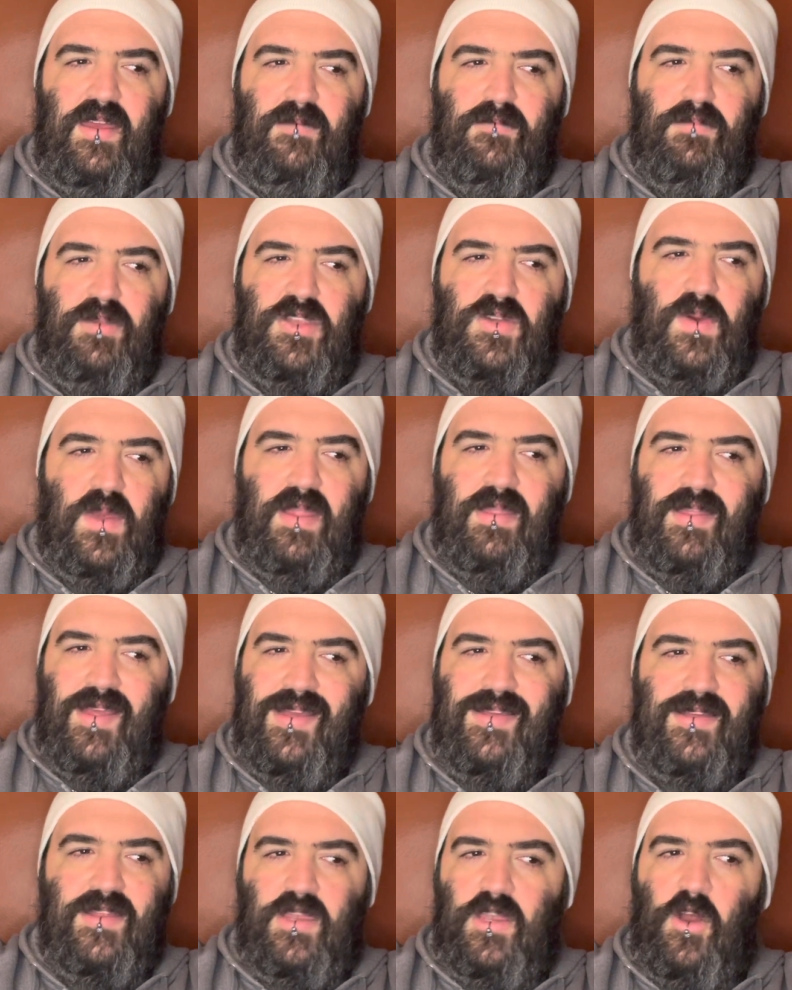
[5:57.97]
between
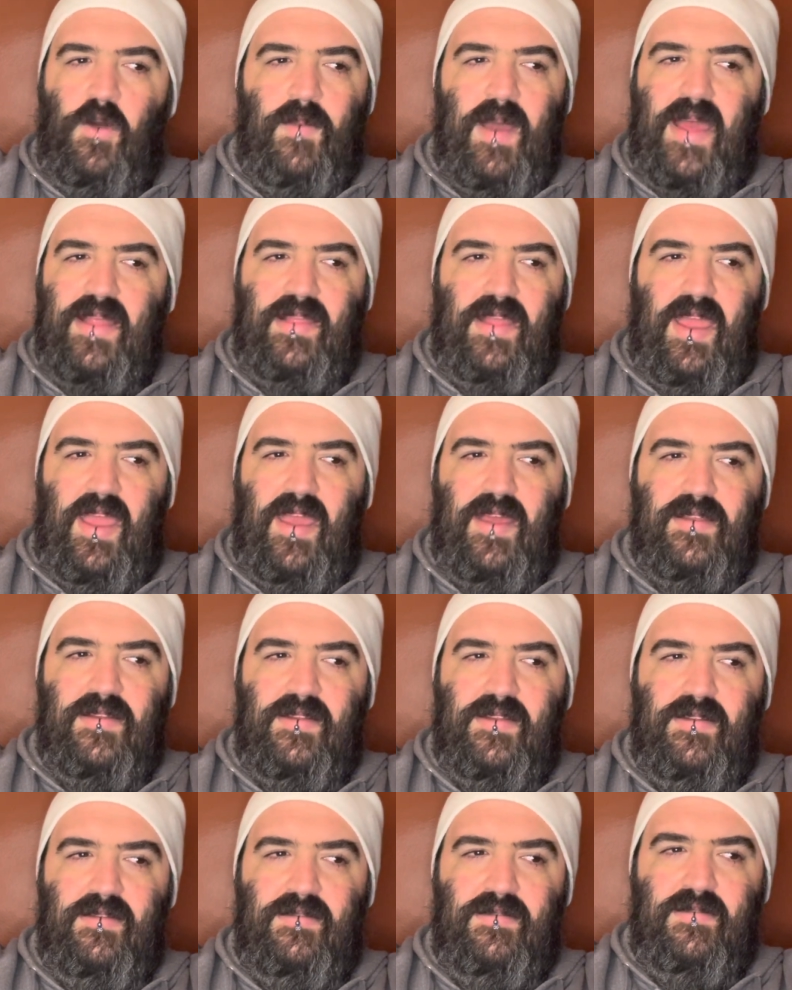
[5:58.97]
this and Nomadland
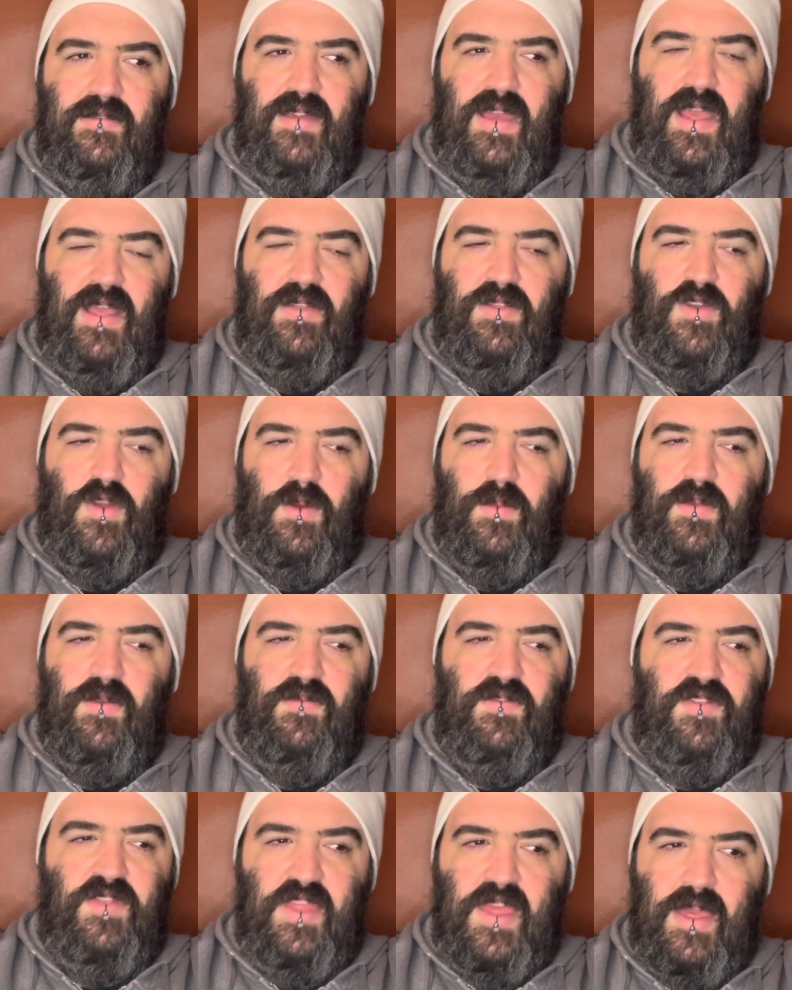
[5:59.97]
in terms of
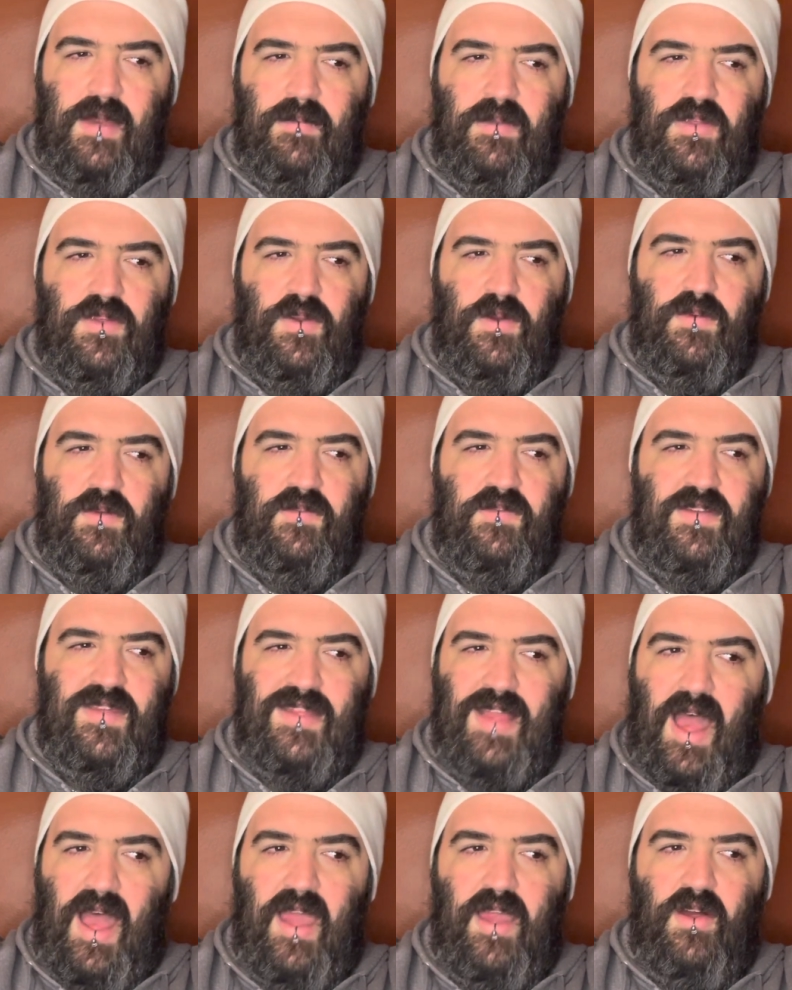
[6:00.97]
theme, in terms of
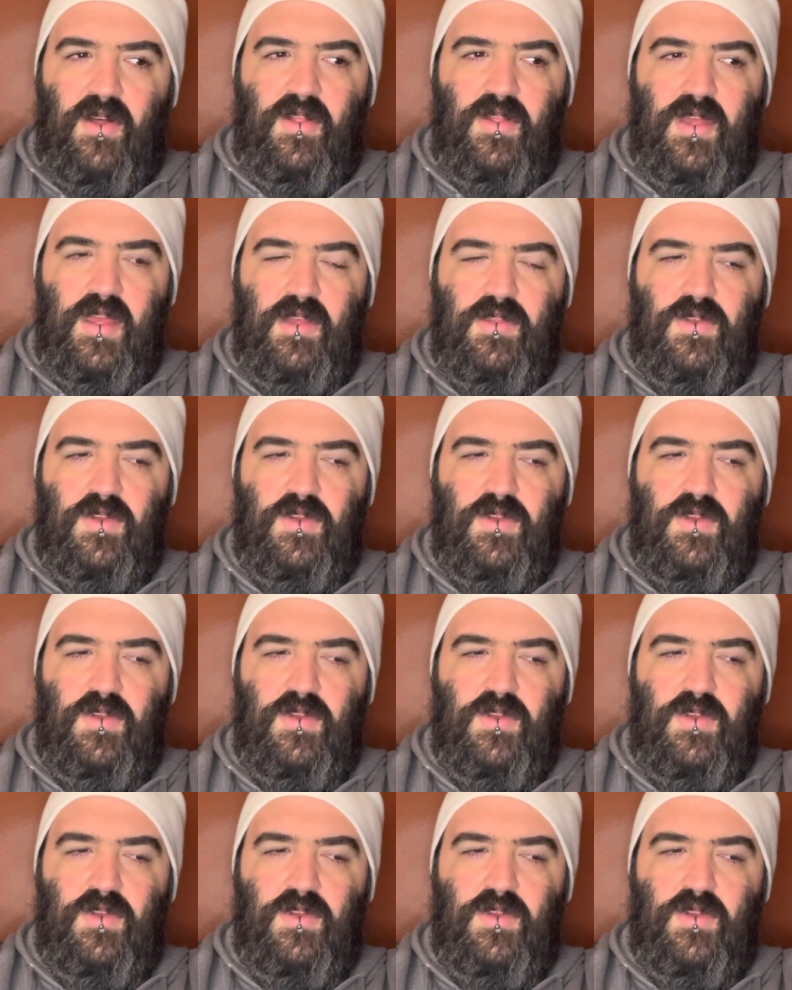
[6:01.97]
style, in